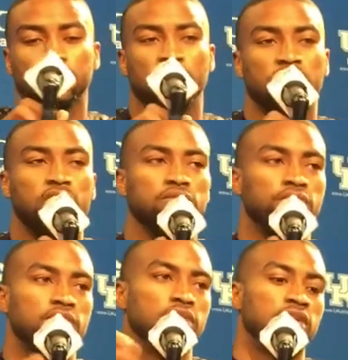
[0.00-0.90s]
add on to
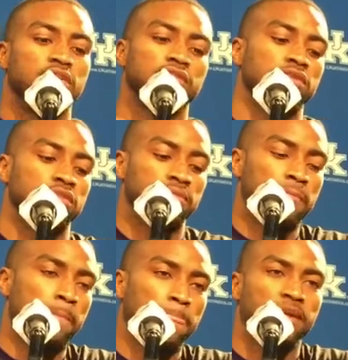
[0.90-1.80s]
what Leon said.
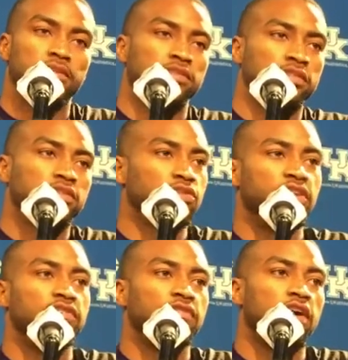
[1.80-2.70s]
It was, it's a
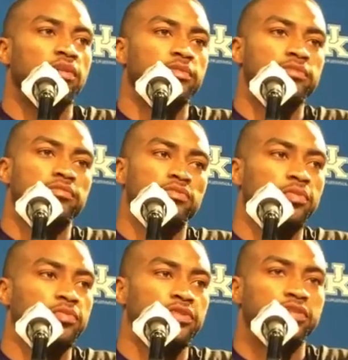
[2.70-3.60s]
great environment.
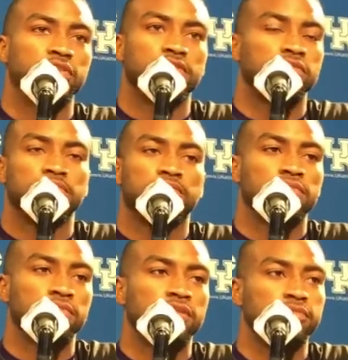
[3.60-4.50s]
Rupp Arena's
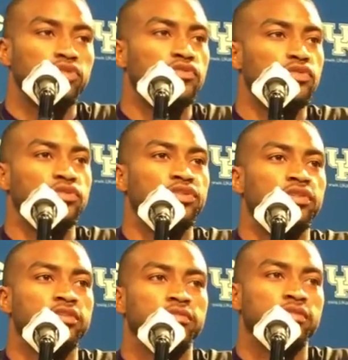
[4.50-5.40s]
it's a beautiful
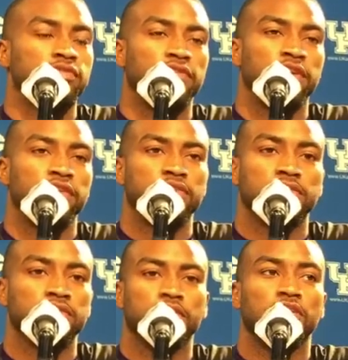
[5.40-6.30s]
arena. Fans
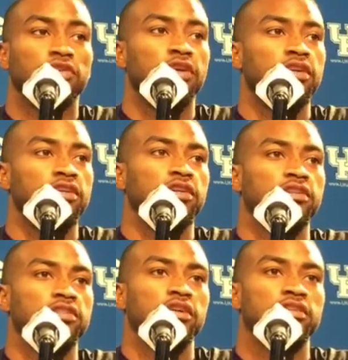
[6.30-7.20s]
are, are great here at
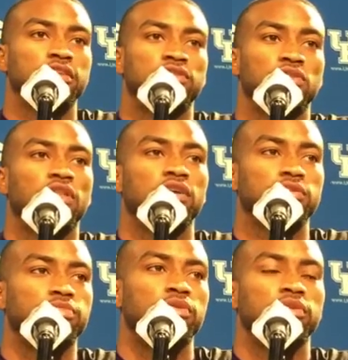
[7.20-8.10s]
Kentucky. They show a lot of
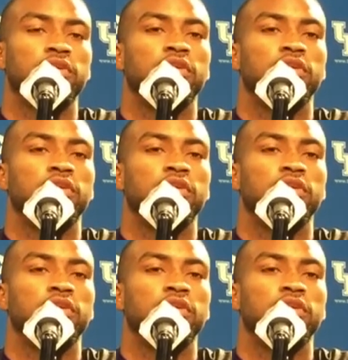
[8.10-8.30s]
support